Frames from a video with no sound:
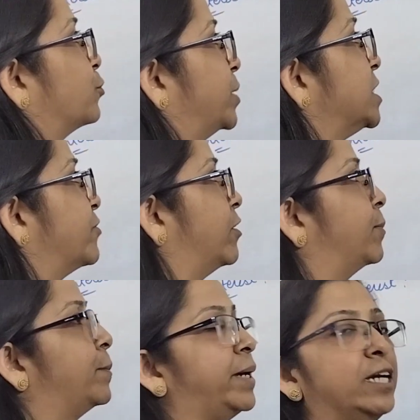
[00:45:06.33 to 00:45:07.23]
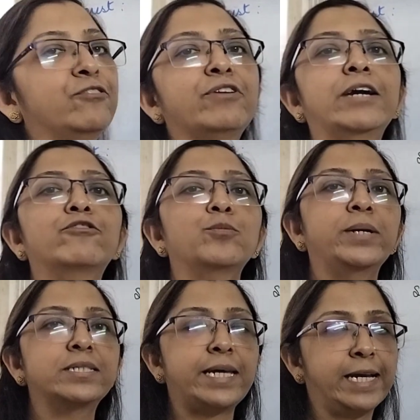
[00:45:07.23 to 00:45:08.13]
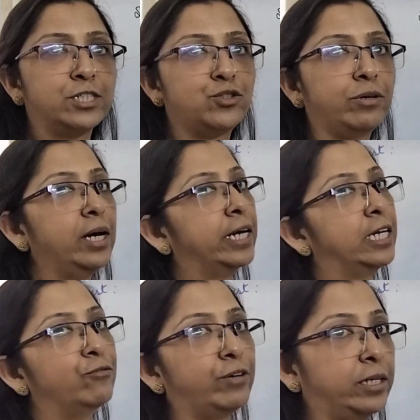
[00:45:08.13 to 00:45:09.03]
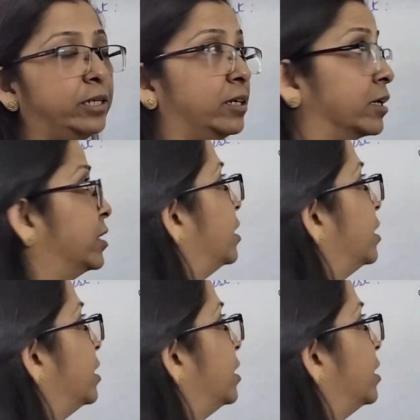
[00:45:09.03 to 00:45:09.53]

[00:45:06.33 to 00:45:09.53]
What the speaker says: rupees, we will be paying 5 rupees extra in 1 year.